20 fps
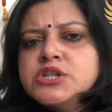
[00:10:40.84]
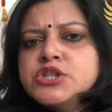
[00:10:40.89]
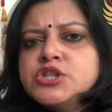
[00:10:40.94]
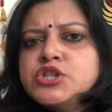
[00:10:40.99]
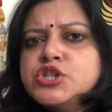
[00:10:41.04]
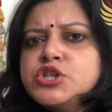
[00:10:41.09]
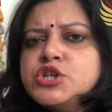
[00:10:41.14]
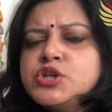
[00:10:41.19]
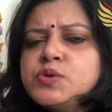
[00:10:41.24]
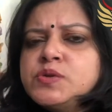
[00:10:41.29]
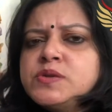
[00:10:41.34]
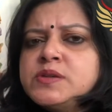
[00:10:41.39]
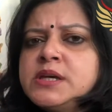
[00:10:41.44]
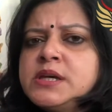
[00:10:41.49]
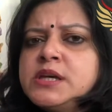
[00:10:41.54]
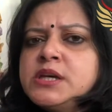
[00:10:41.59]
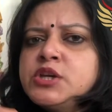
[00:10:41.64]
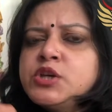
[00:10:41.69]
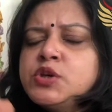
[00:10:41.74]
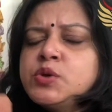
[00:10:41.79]
do you
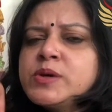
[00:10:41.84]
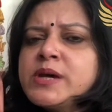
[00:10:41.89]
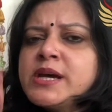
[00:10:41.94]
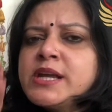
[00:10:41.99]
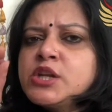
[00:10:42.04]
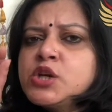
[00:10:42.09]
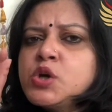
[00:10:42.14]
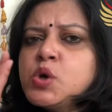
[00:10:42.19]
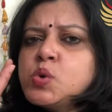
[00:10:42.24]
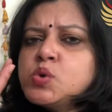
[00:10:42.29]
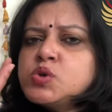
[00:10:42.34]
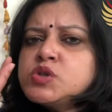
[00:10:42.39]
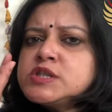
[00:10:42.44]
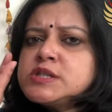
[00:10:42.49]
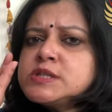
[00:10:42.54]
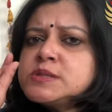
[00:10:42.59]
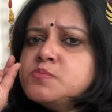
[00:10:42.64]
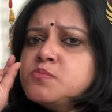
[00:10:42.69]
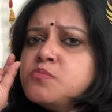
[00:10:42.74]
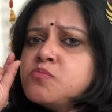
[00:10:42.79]
think you can go
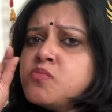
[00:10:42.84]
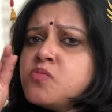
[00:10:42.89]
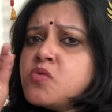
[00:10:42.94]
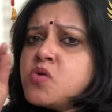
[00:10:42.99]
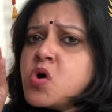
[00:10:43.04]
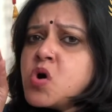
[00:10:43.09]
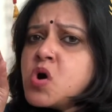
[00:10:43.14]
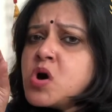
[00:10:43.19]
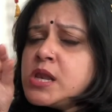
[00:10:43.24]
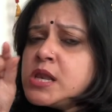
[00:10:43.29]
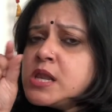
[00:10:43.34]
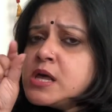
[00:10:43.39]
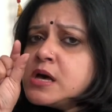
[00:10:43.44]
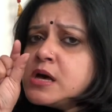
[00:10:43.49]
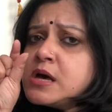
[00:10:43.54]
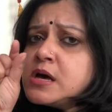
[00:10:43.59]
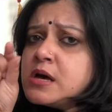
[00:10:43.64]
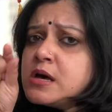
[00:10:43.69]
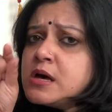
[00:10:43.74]
smaller,